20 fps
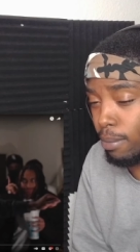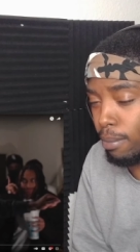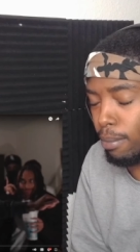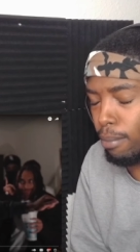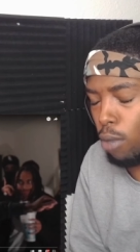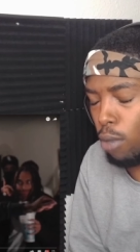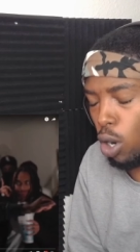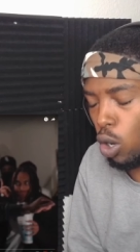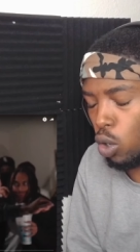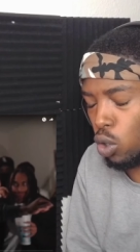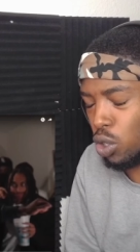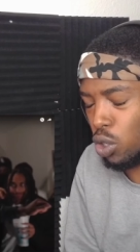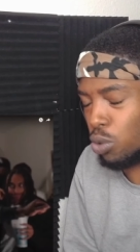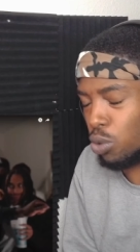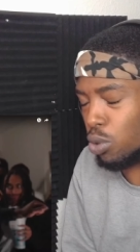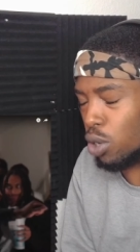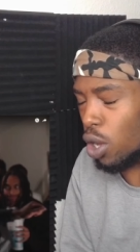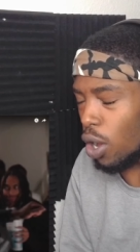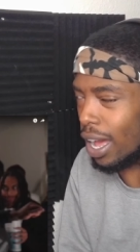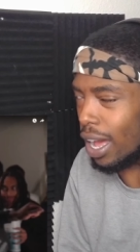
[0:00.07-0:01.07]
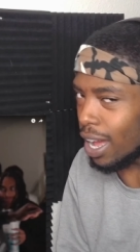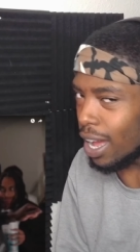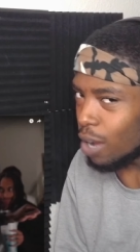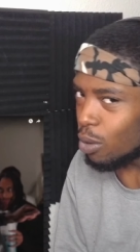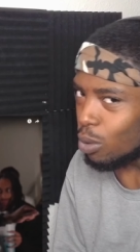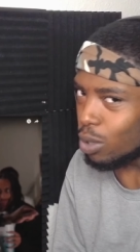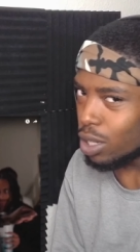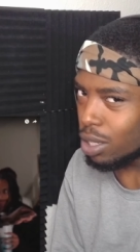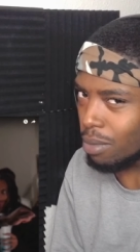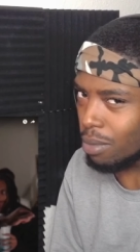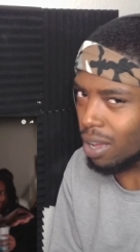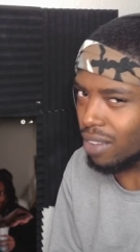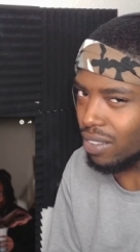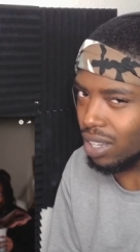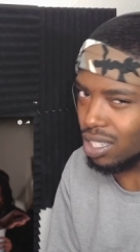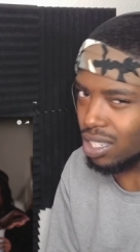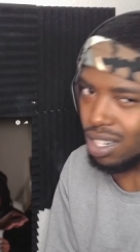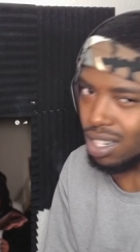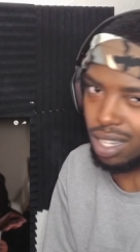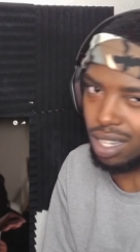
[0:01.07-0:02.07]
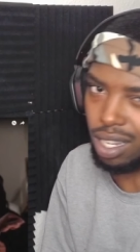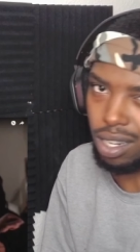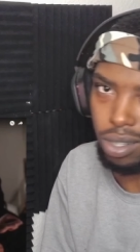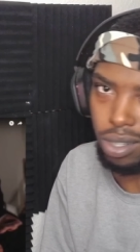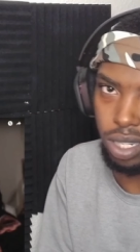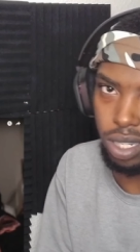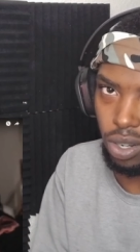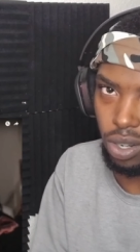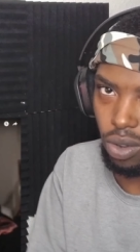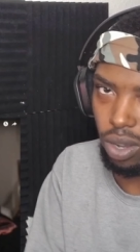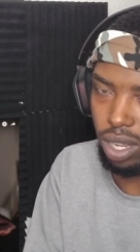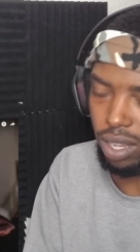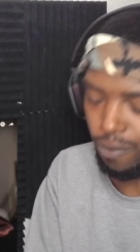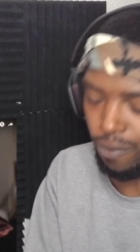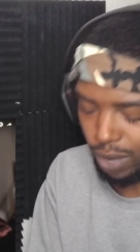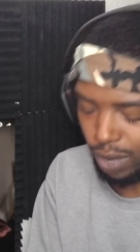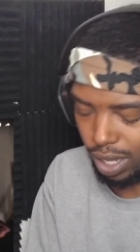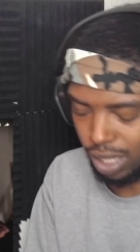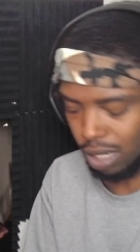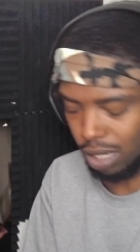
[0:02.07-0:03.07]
Bro, you know how when motherfucker trying to close the door in your face,